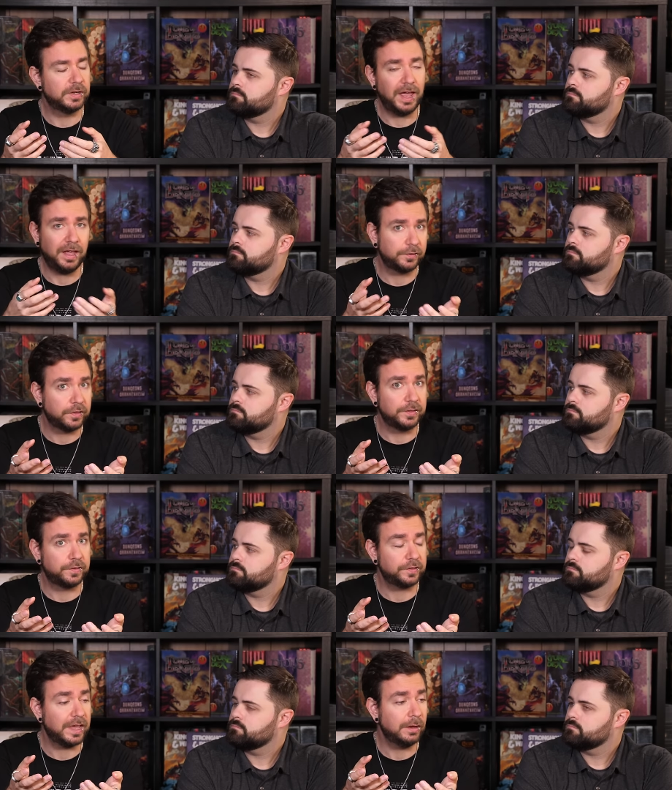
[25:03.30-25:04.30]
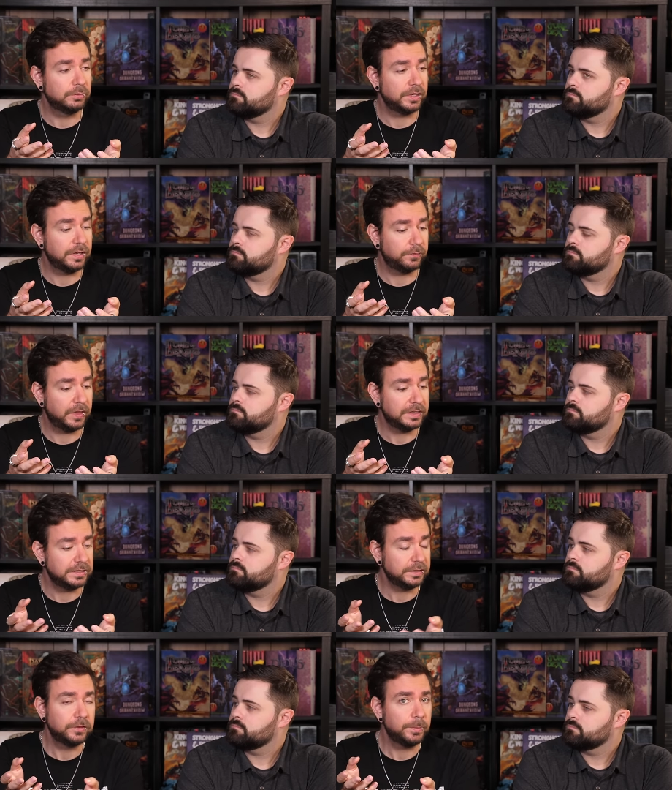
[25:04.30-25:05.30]
Speaker 1: an excellent scout if they
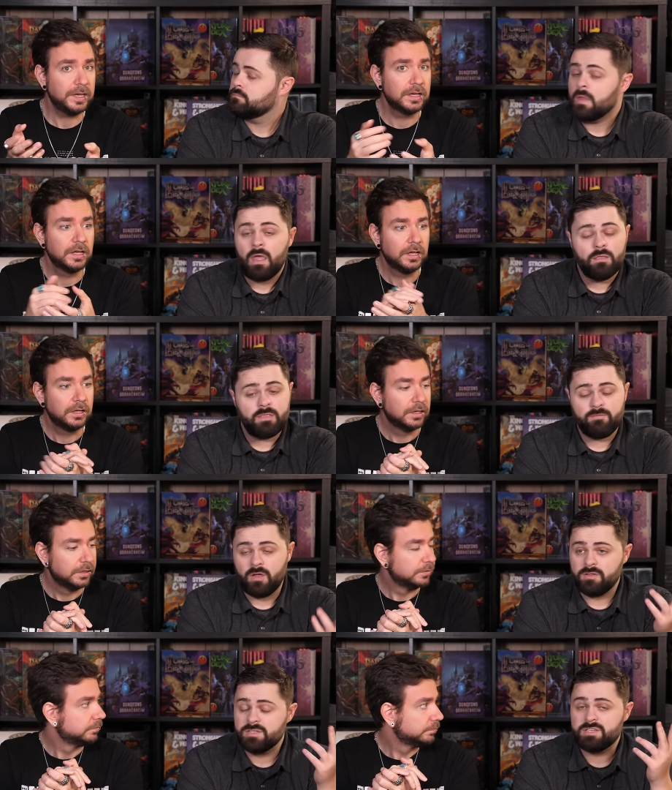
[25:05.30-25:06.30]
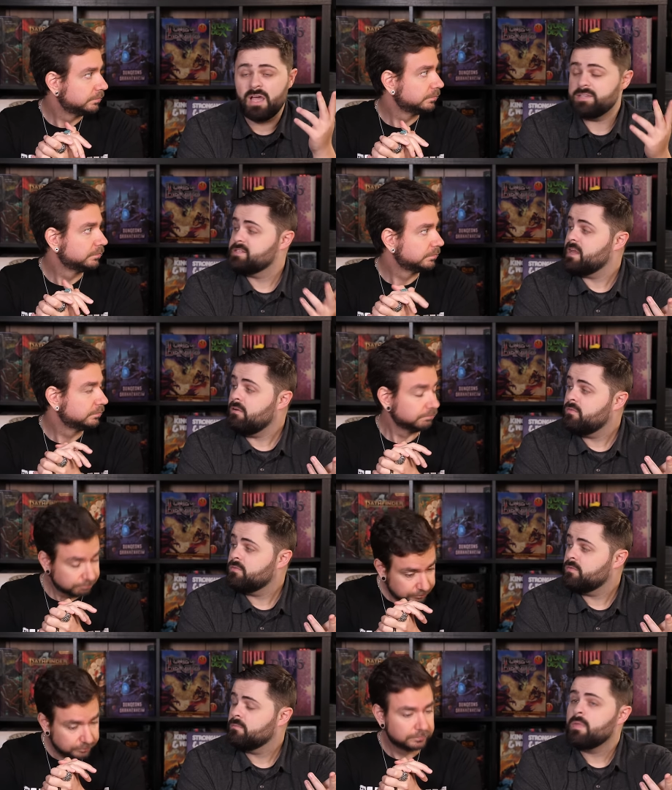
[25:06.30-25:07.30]
need to be.
Speaker 2: They've got Disguise
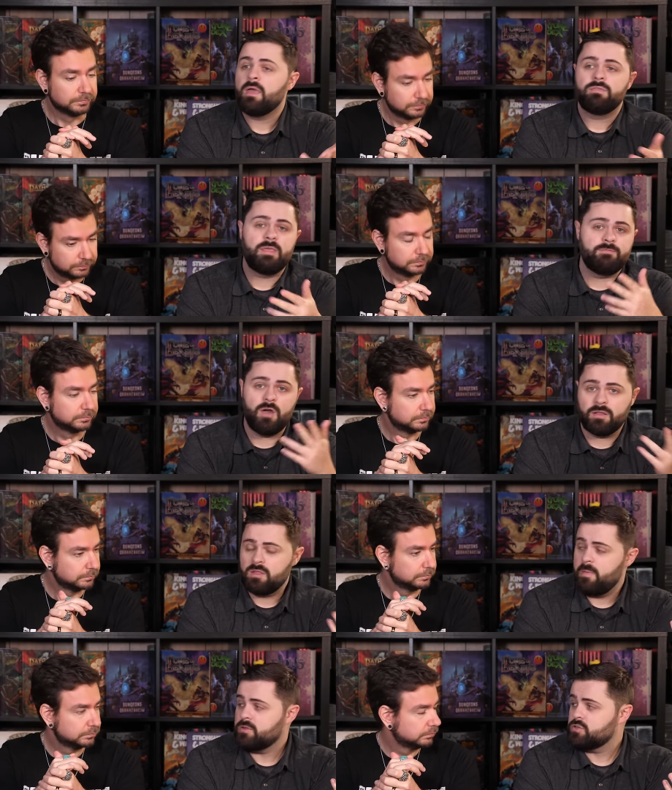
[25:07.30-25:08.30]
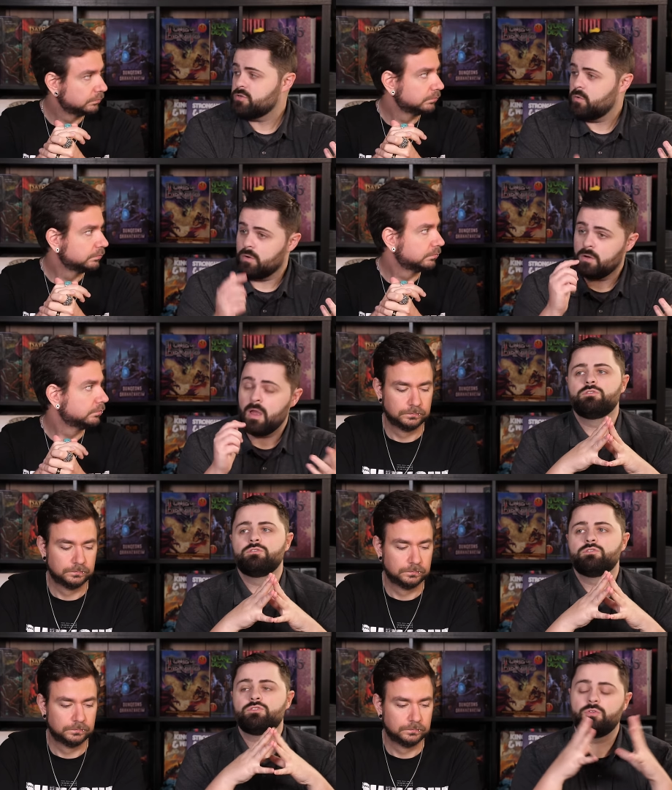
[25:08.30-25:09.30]
Self, they've got Dimension Door.
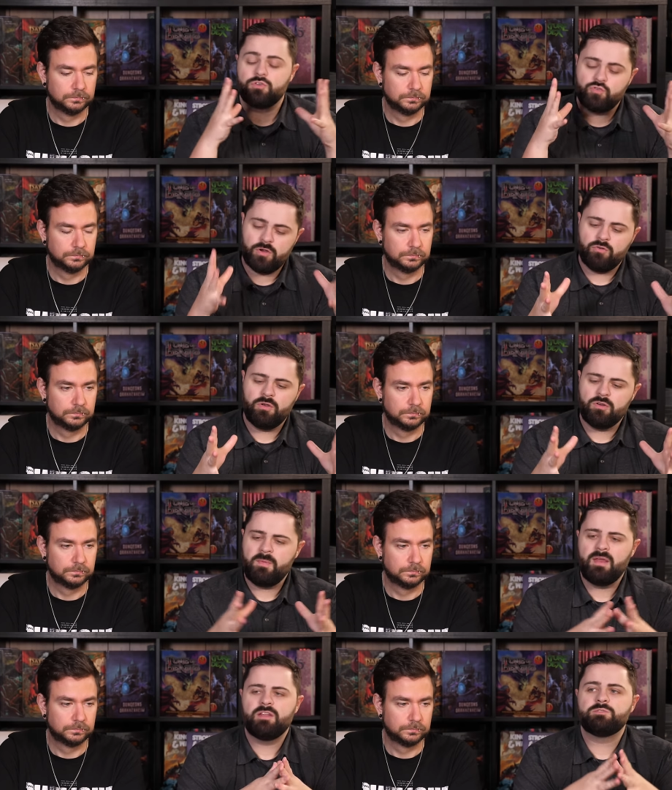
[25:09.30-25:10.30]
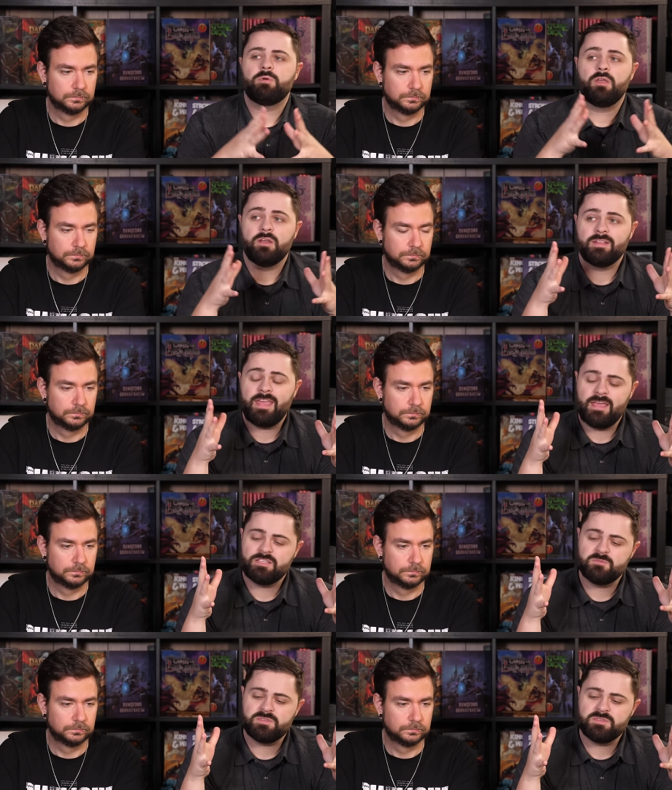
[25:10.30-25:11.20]
So the Trickery Domain is probably going to take some